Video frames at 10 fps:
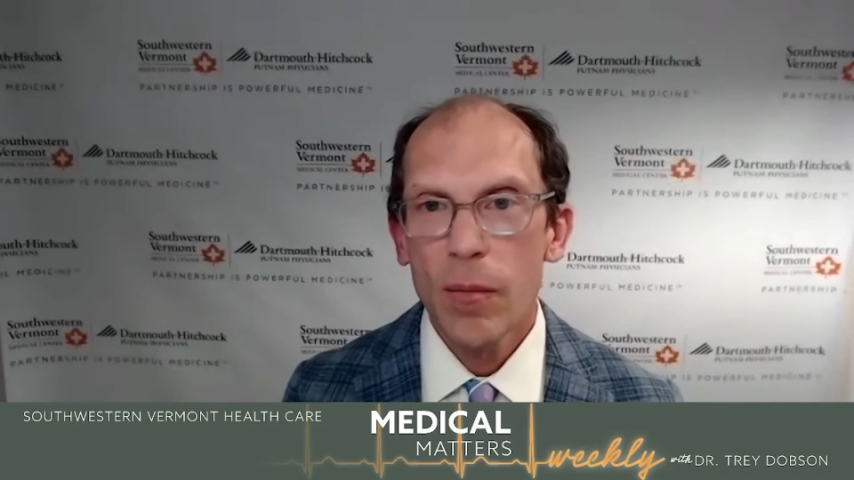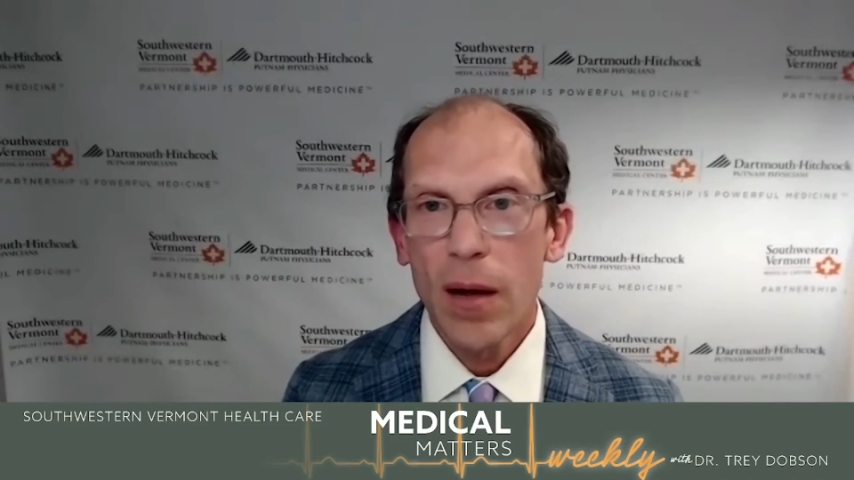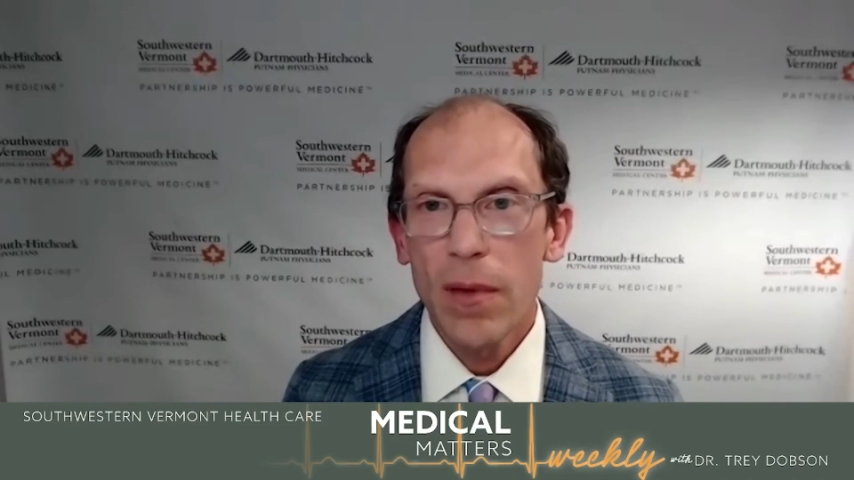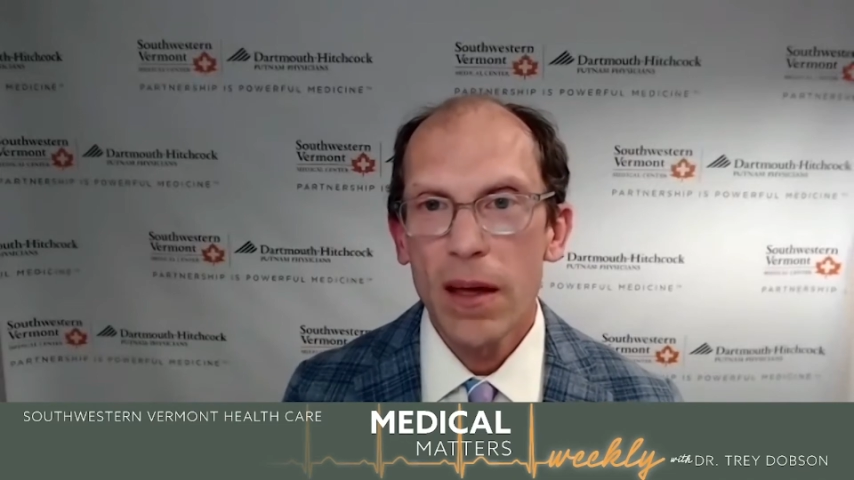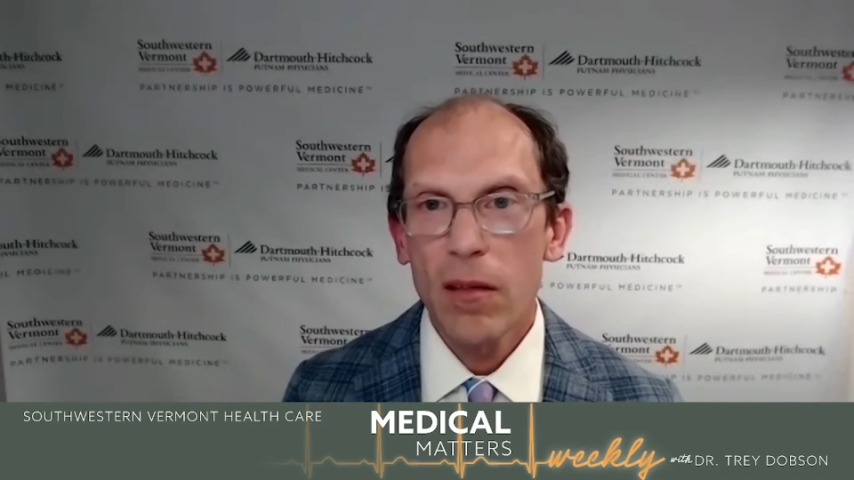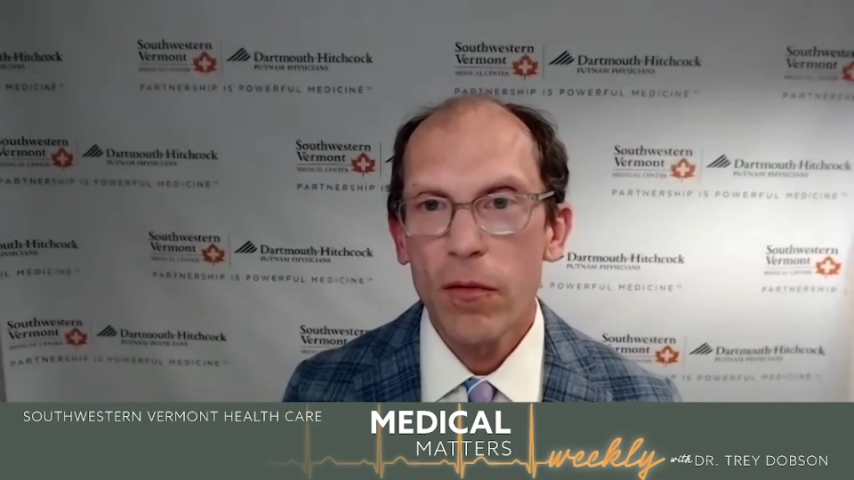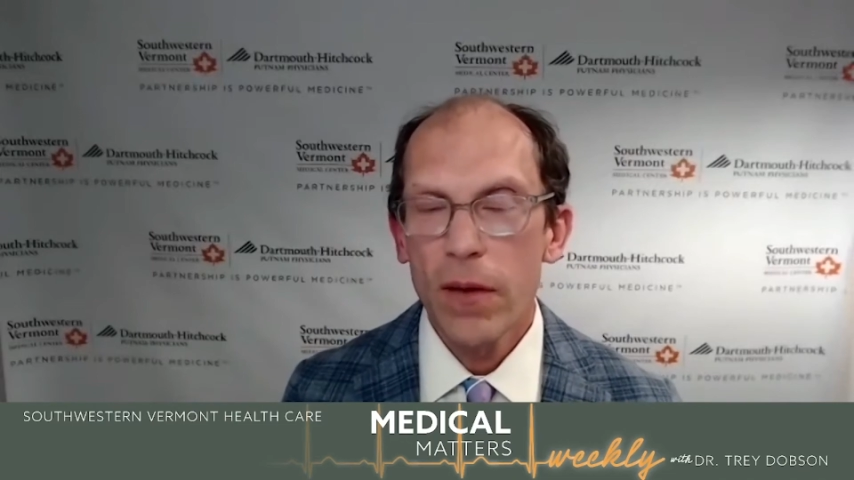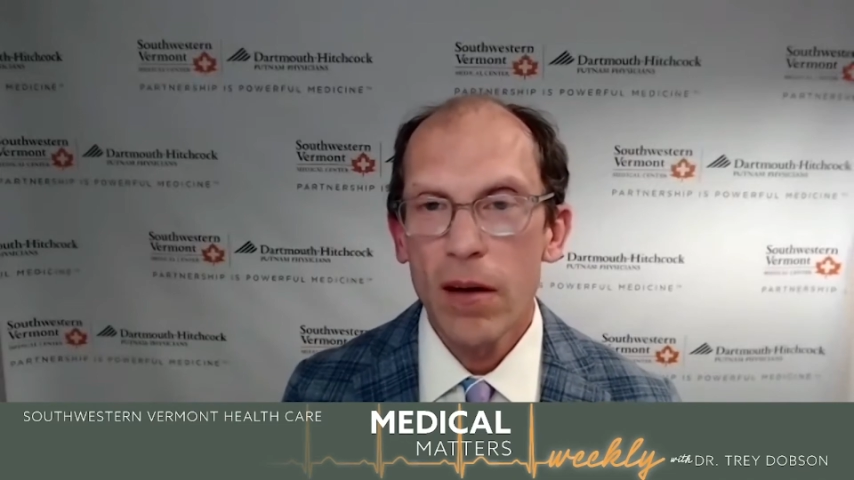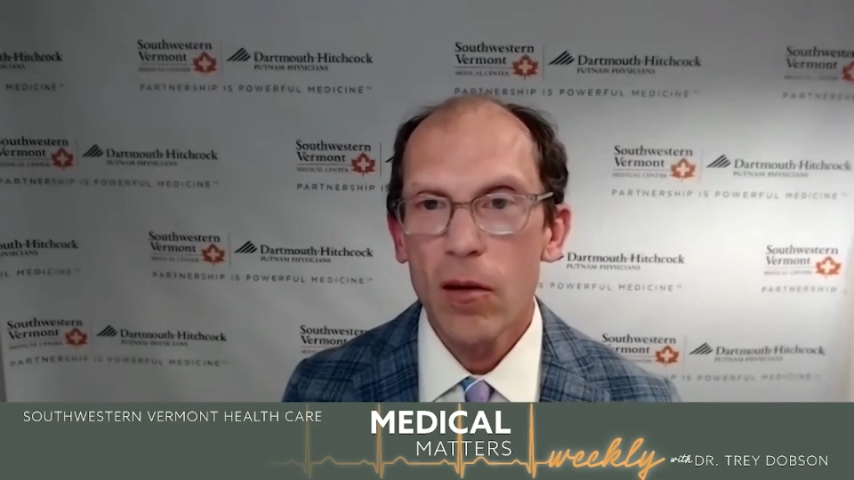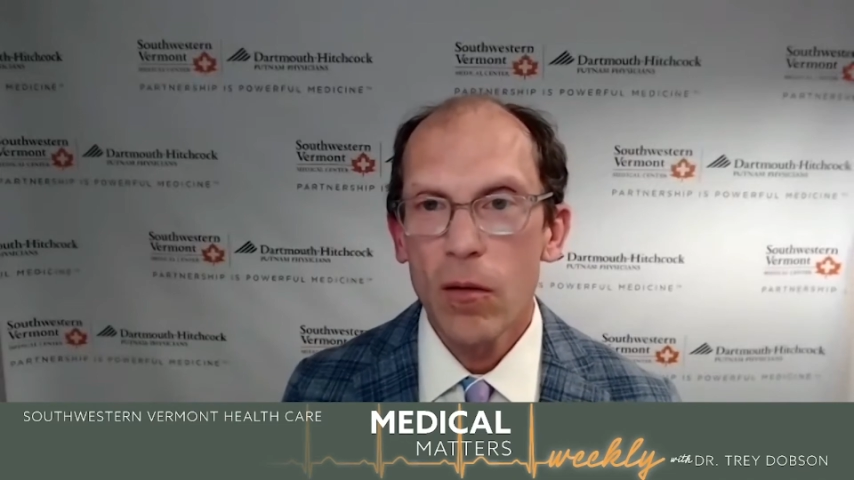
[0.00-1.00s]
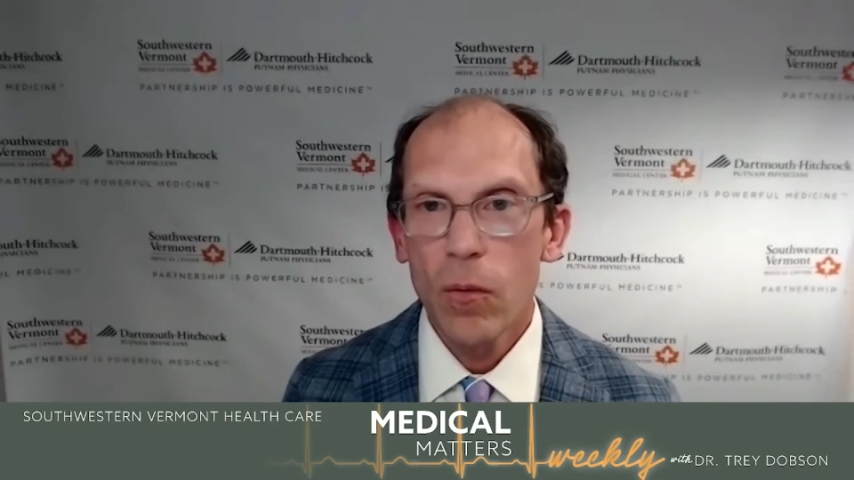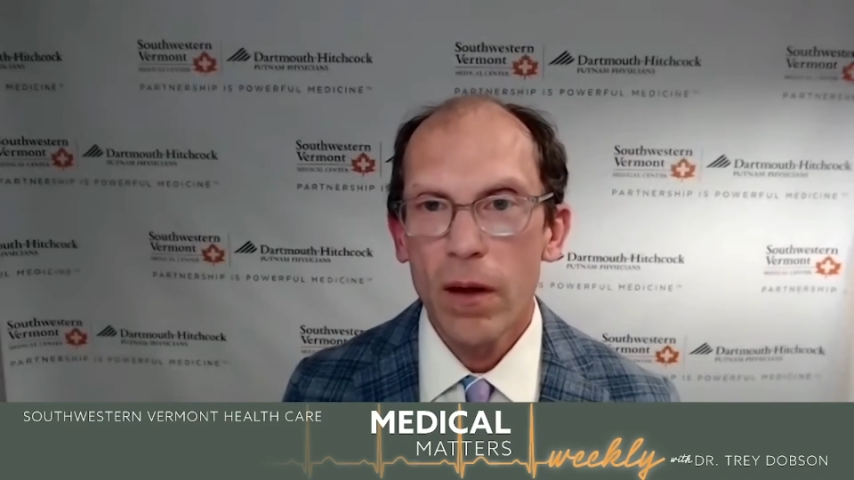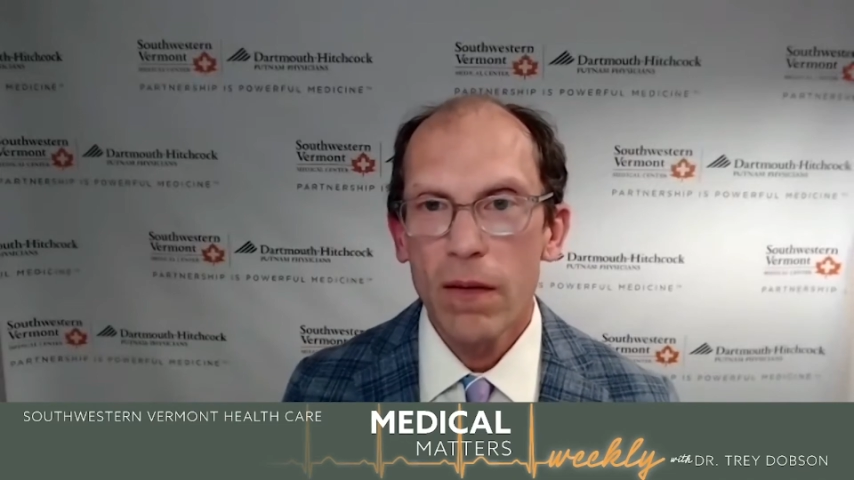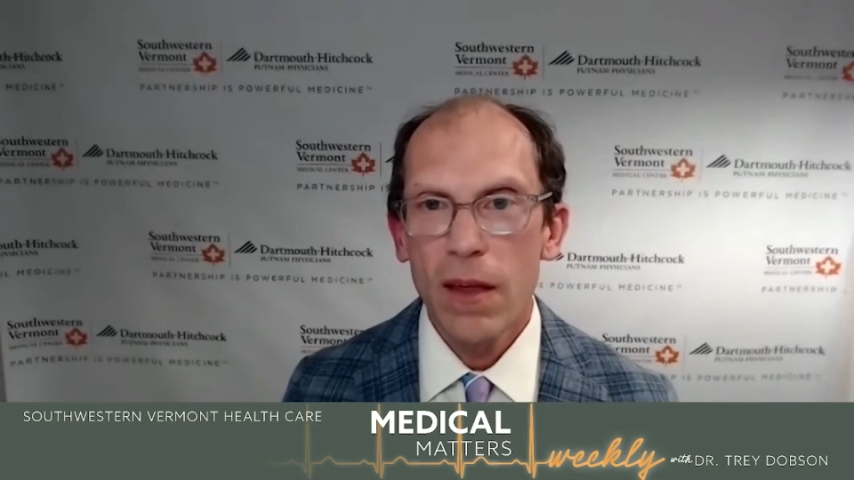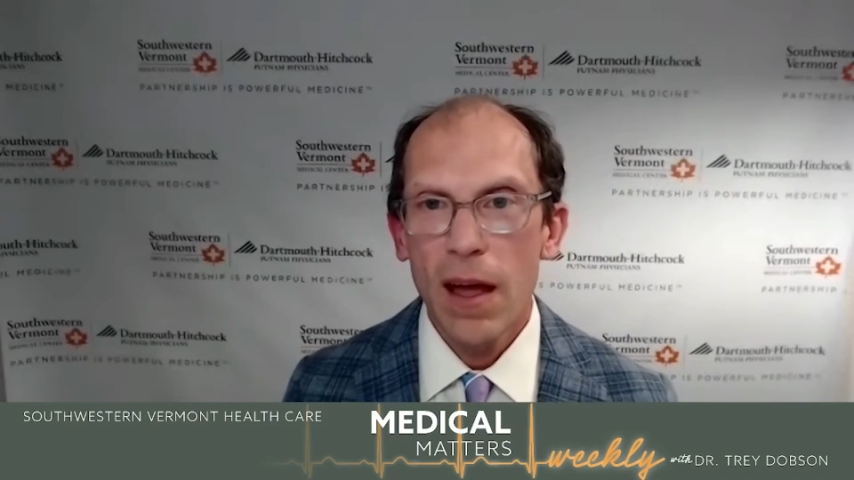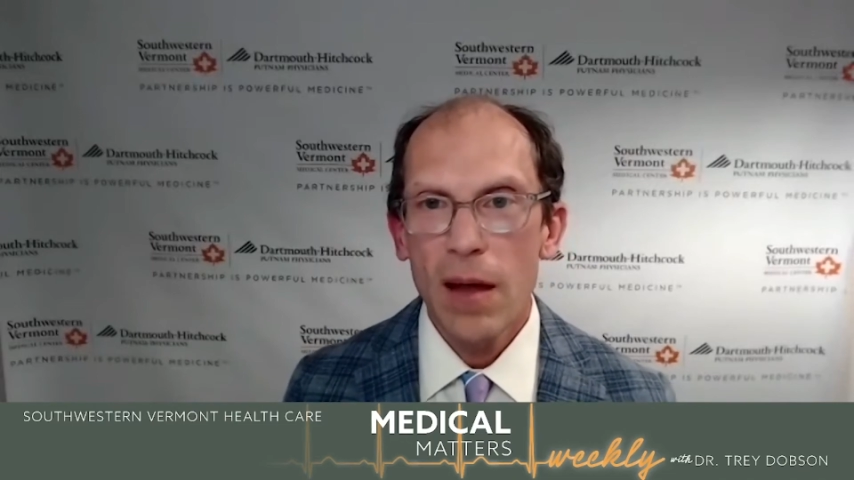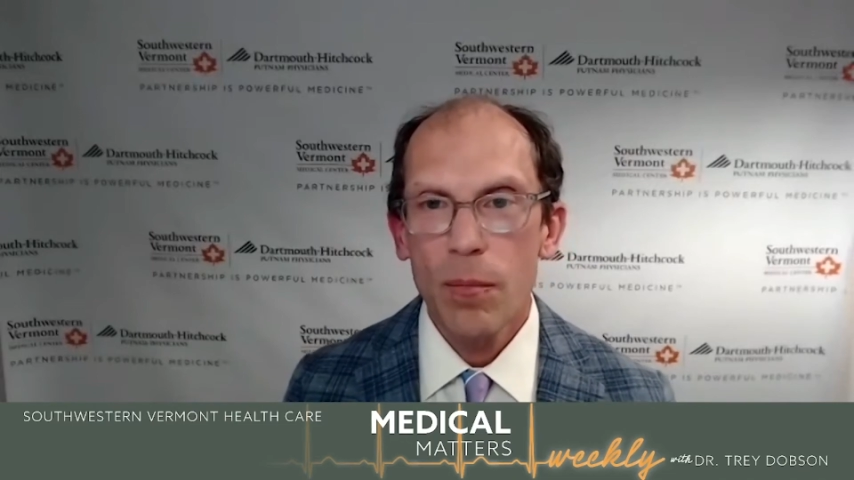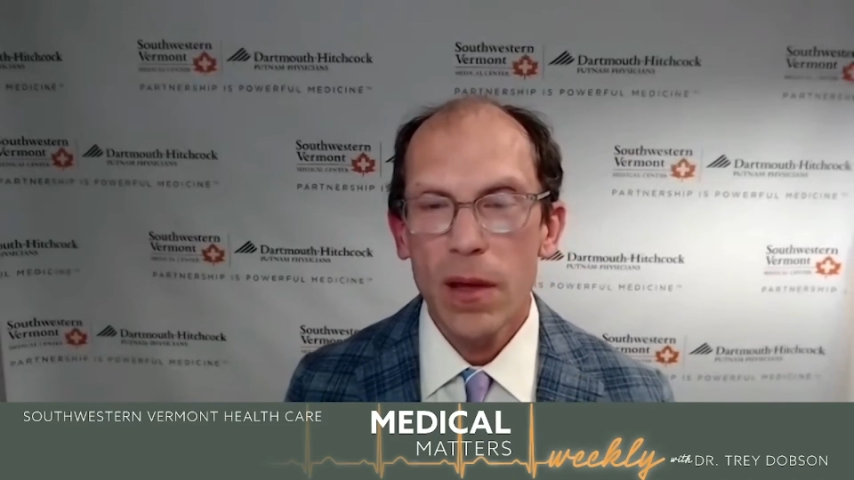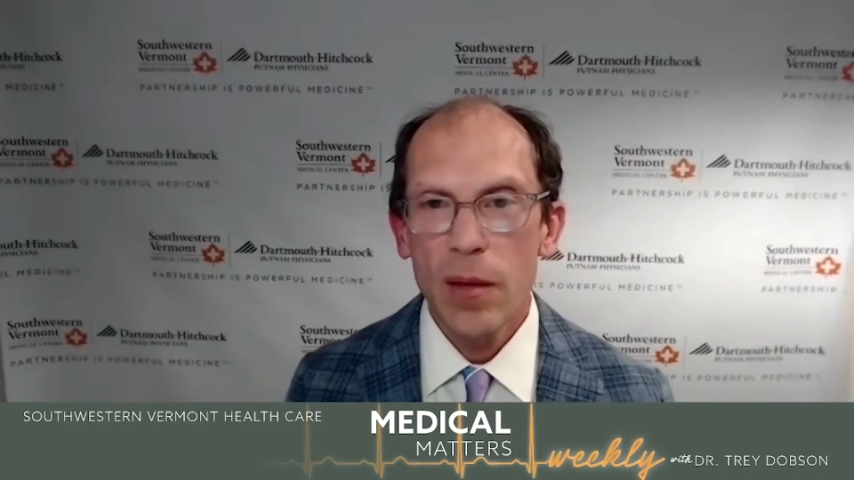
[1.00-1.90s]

my biggest fear was that